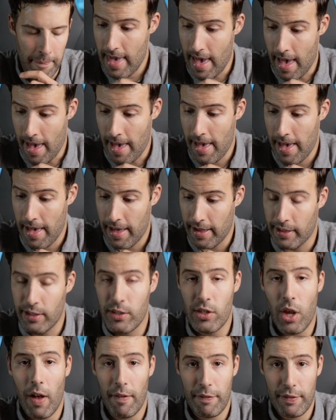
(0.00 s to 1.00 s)
Yeah,
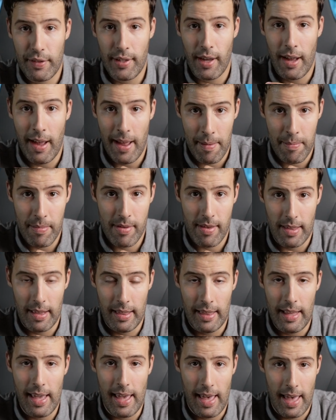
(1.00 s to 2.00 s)
tough times
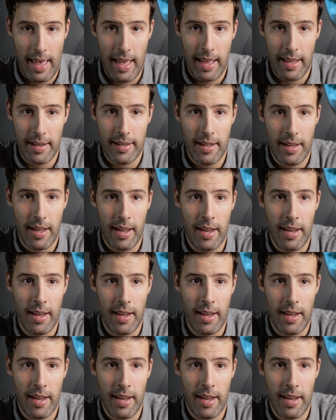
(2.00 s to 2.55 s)
lay ahead,